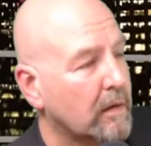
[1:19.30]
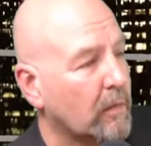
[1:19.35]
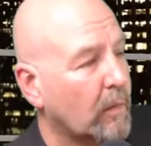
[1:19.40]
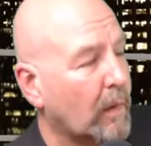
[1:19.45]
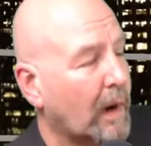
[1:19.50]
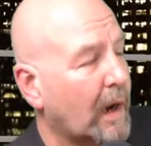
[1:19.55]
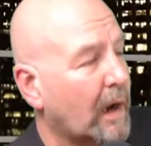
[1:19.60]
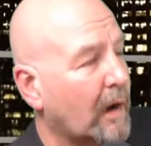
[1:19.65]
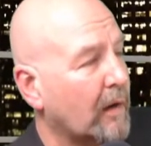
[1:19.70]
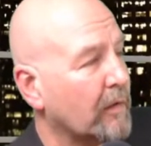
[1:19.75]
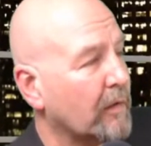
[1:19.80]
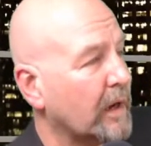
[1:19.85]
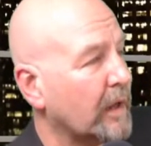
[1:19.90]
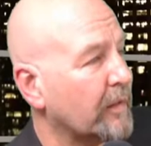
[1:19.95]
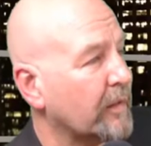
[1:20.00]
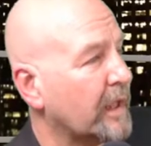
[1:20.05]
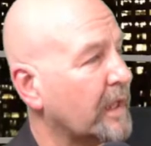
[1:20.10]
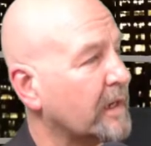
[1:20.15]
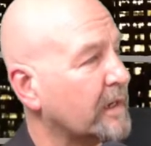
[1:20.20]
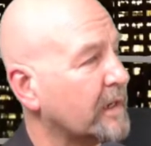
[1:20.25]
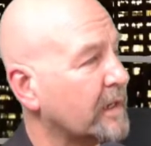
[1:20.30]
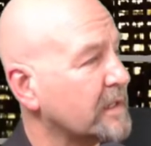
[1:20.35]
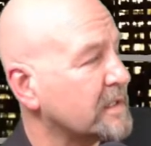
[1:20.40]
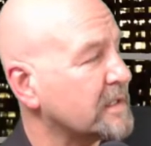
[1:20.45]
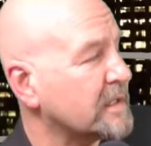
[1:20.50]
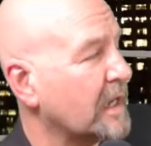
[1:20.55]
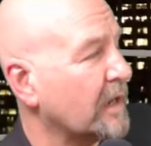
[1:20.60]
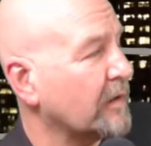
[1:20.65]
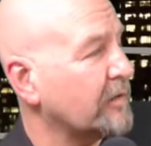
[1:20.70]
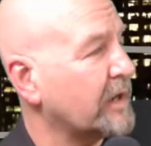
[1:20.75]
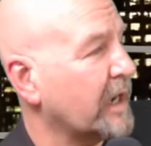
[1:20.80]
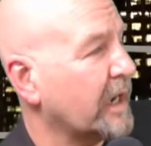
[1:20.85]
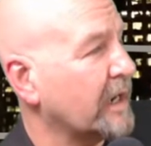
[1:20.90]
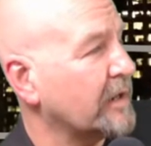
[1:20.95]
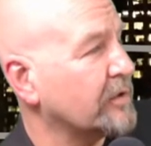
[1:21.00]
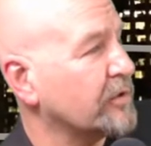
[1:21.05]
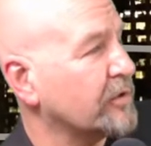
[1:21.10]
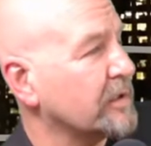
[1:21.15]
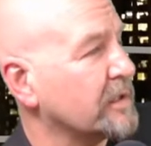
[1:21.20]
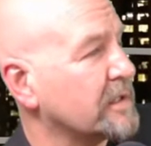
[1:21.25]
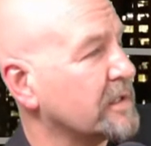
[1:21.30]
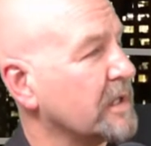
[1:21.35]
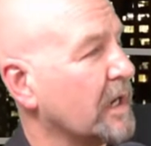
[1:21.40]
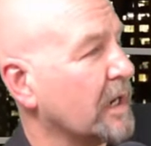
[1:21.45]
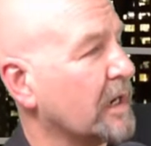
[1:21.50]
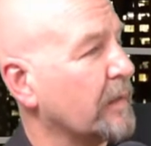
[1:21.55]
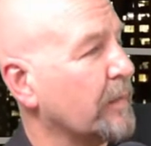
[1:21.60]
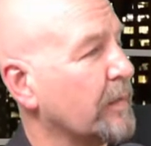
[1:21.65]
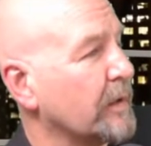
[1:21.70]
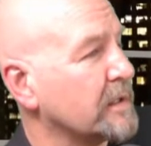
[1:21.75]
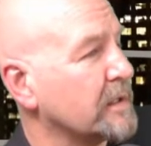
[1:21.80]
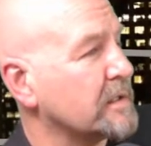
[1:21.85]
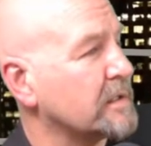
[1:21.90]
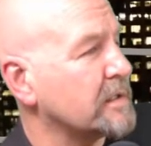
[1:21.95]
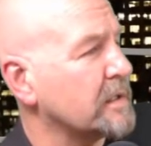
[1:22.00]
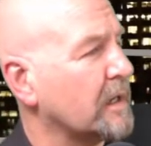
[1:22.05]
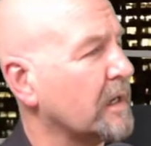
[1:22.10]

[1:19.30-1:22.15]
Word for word: Wow, now that does sound dangerous, Succubus.